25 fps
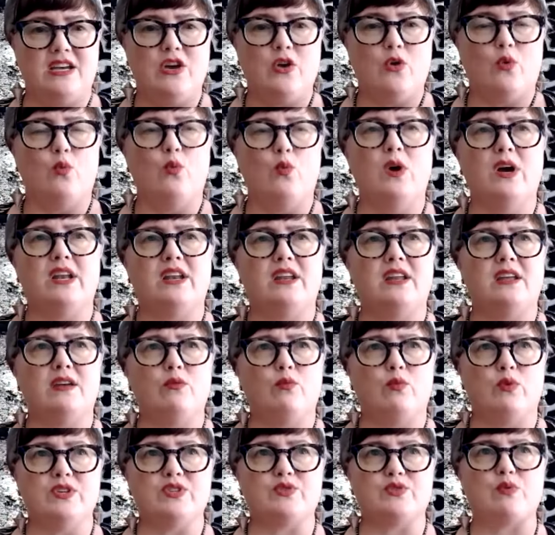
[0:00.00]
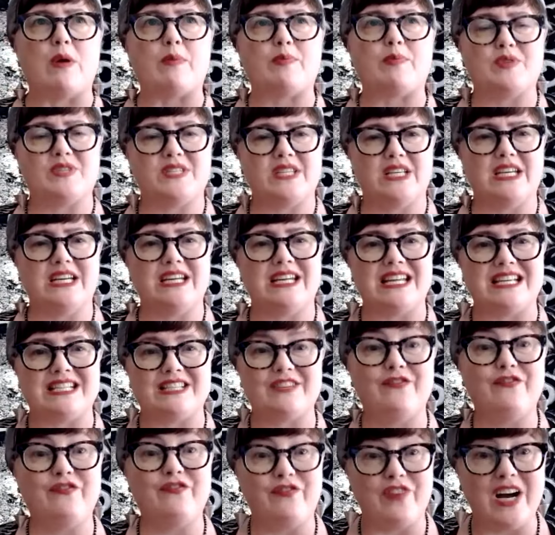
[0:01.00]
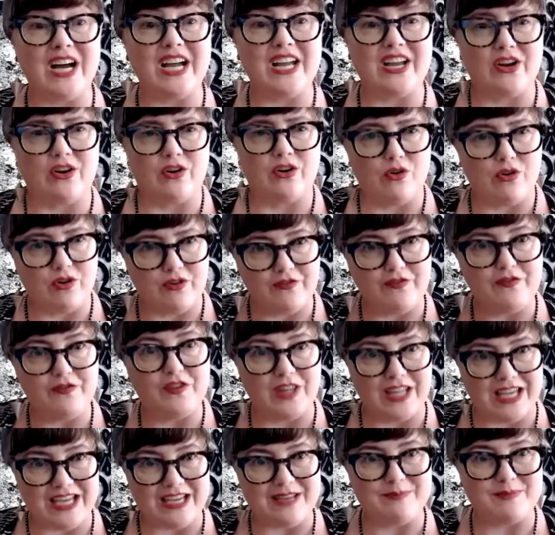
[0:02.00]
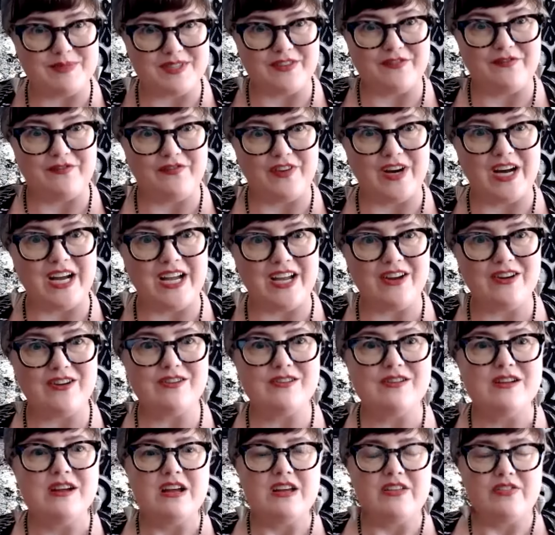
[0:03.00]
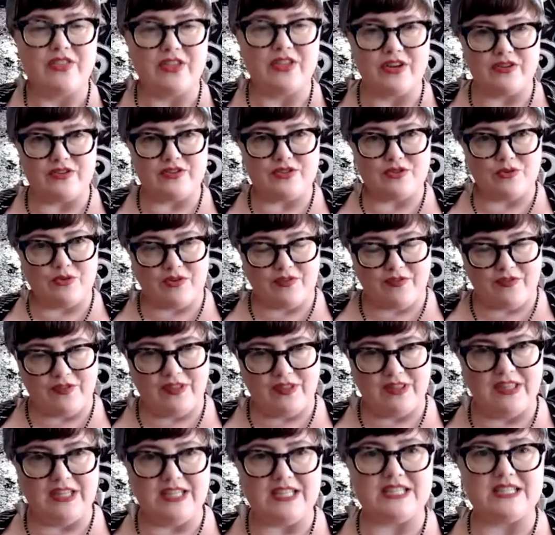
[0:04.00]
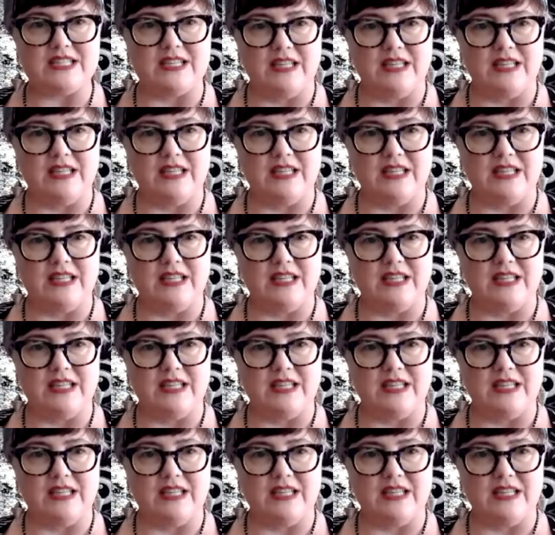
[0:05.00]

what was represented as fire or flames of fire that it sort of lit,